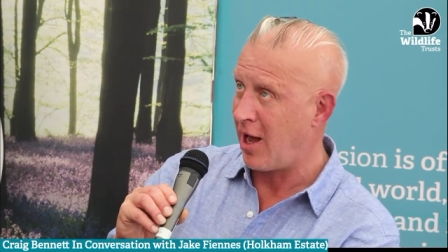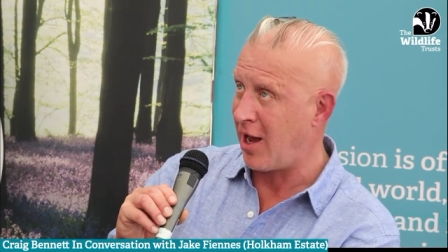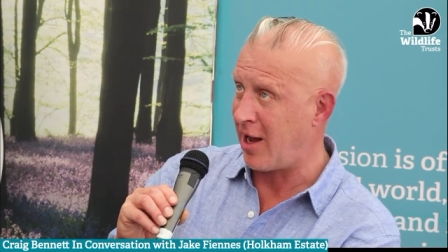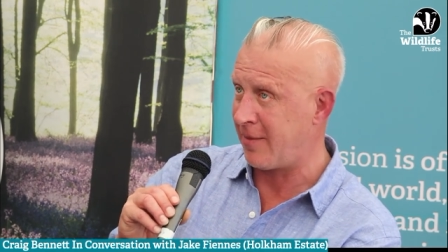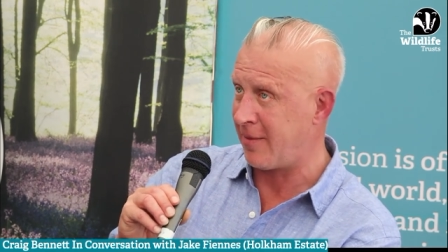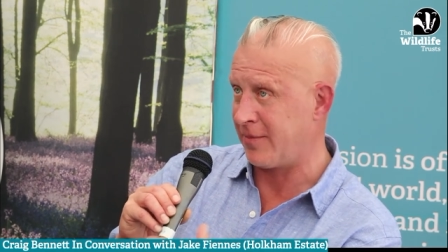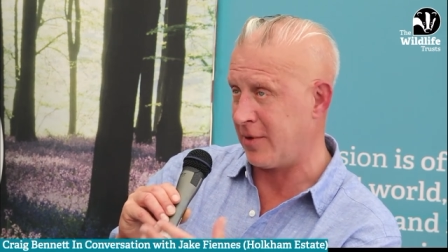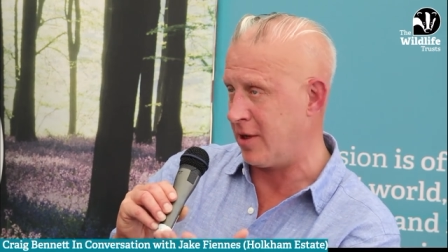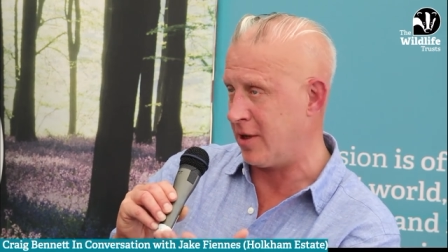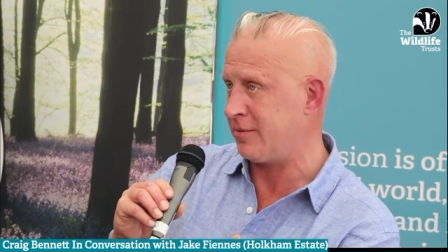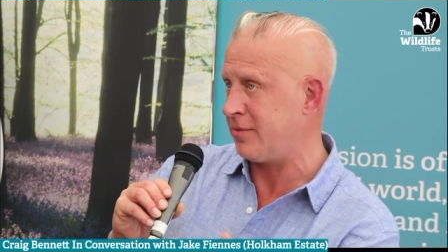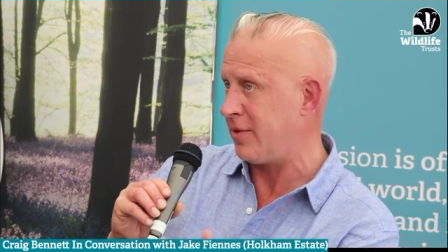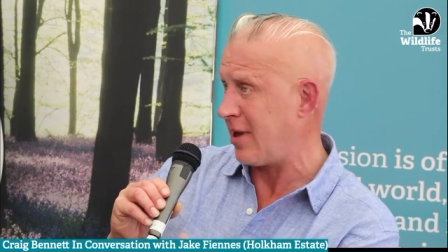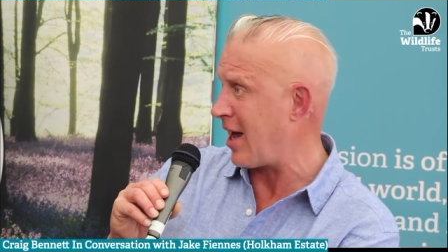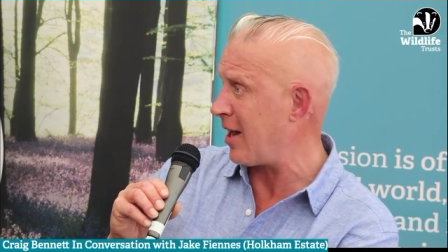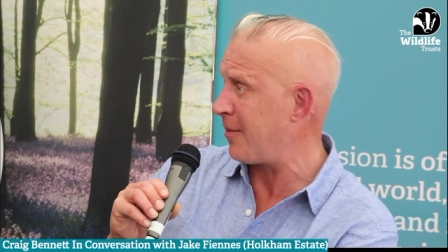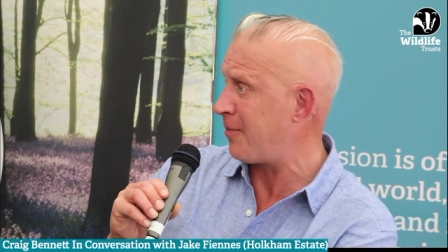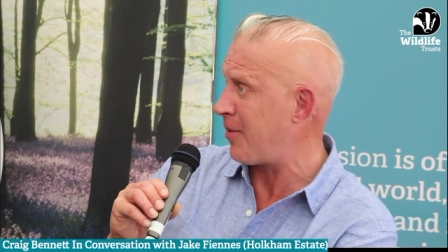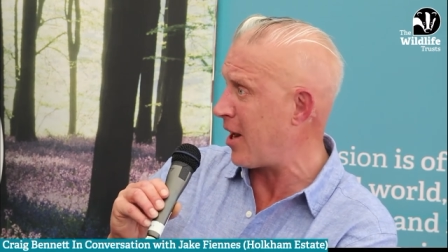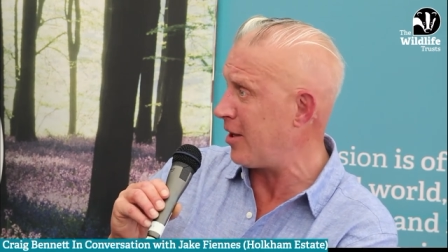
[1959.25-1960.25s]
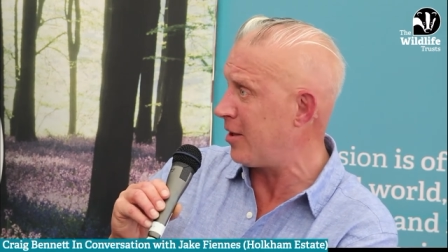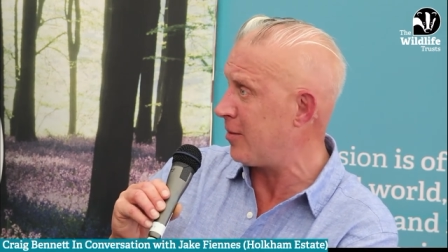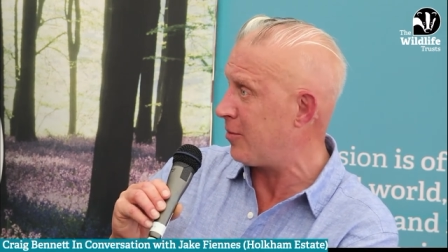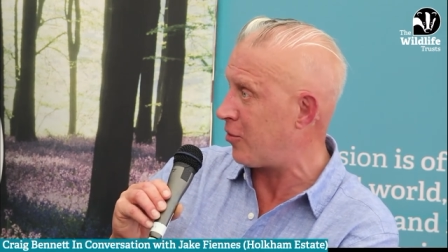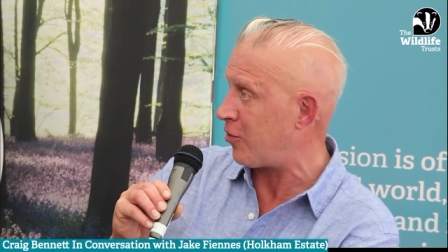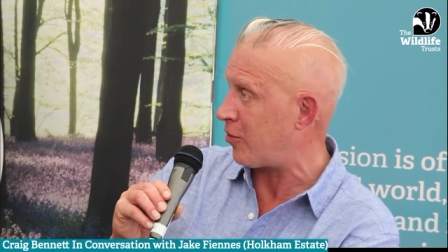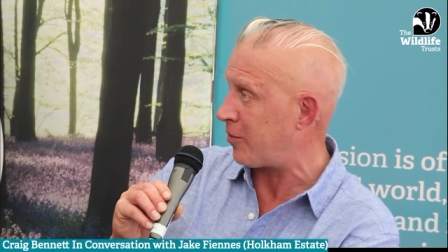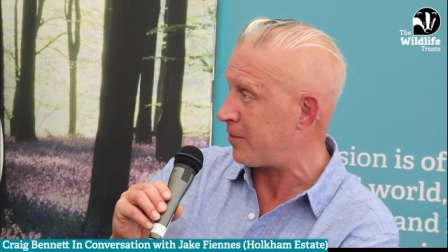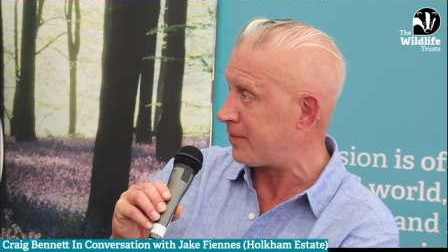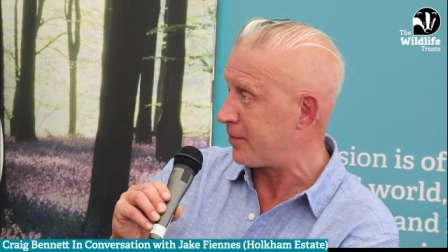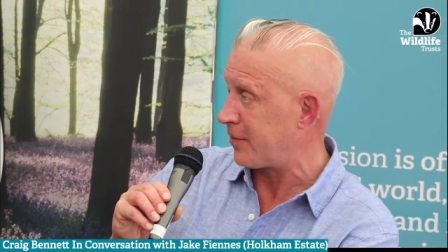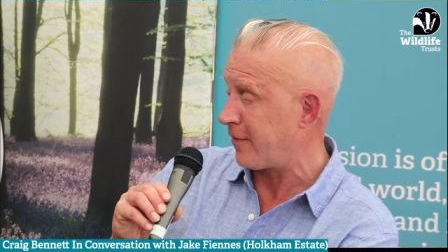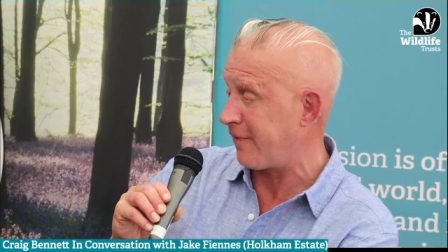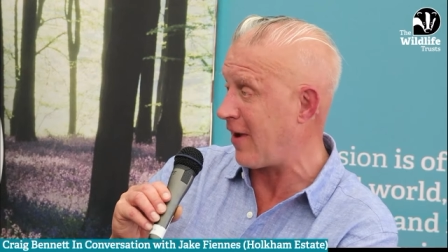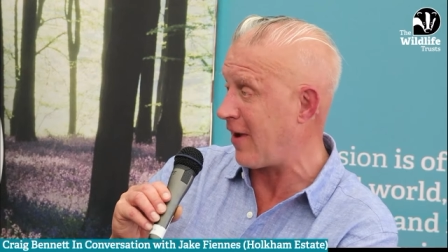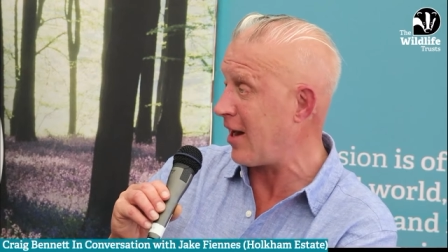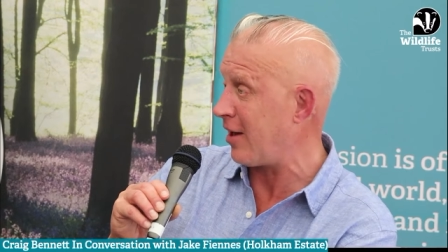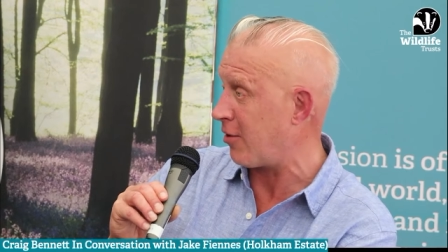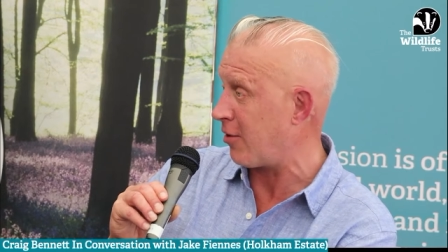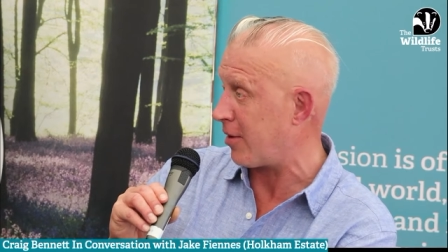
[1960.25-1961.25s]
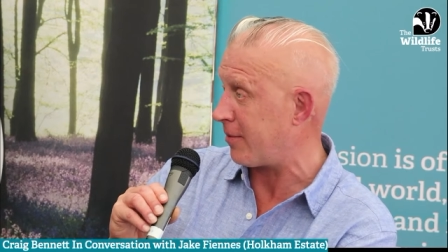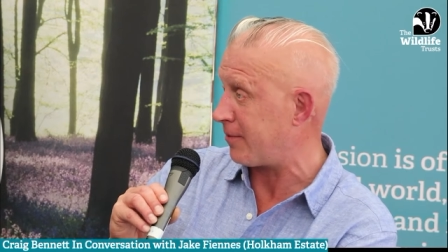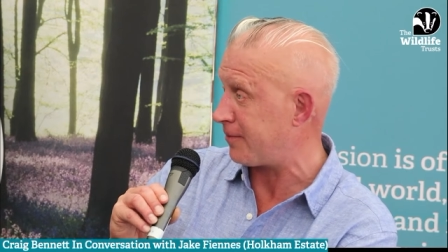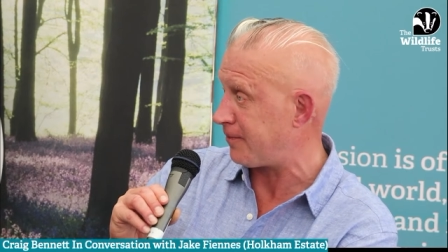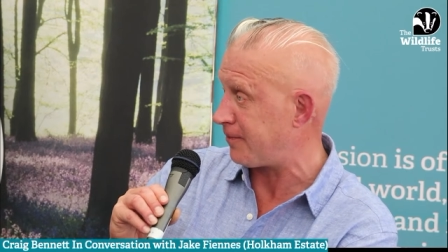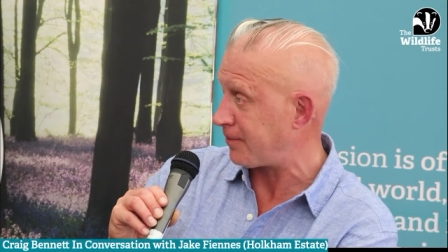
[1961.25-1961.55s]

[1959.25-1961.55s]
and pay them more. Value it.